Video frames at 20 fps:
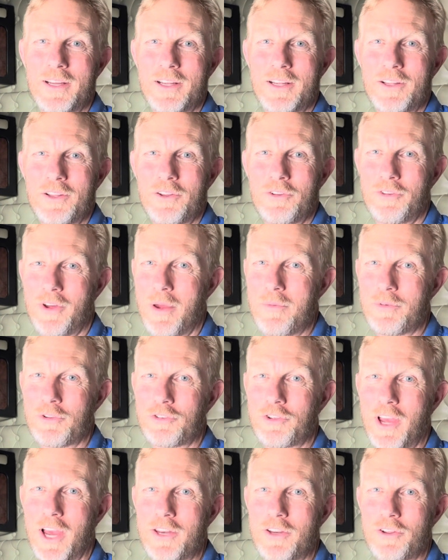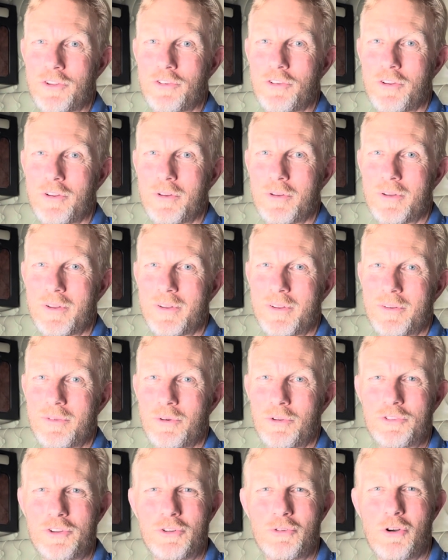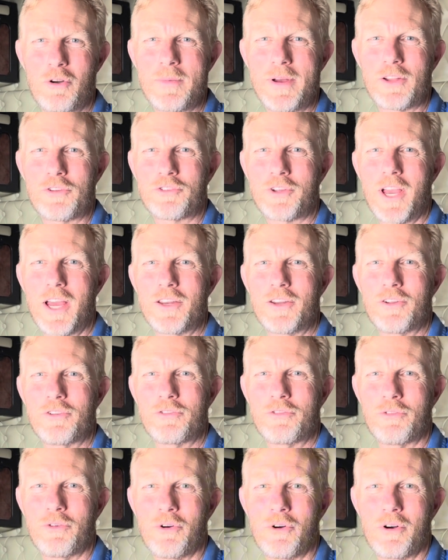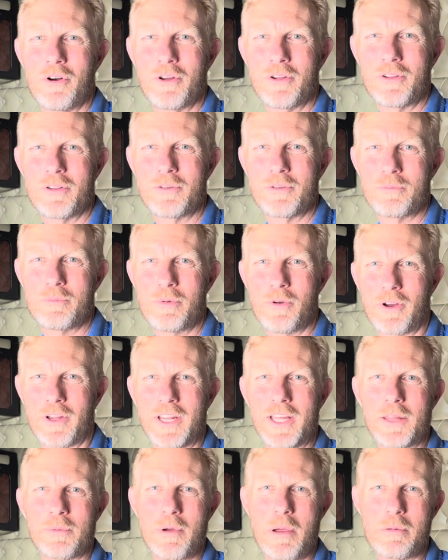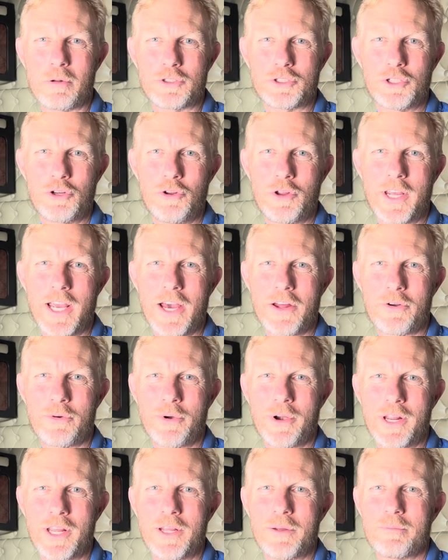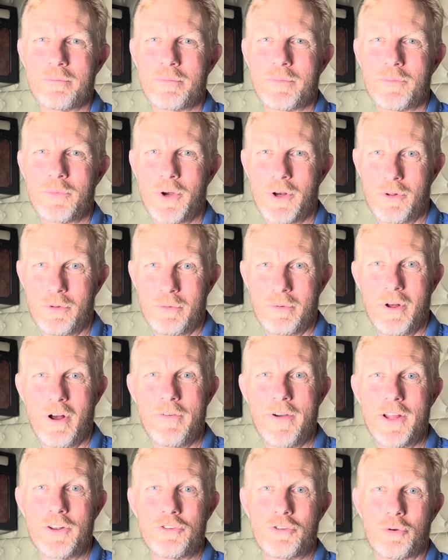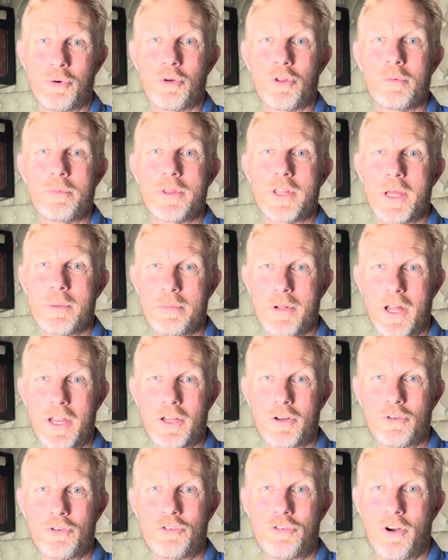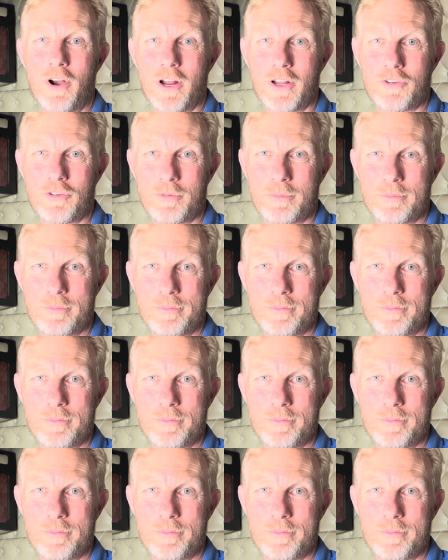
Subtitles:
Same for Scanias. What's he talking about Scanias for? I can hear the people tuning out already. Well, I've had two of them and they're bloody good trucks.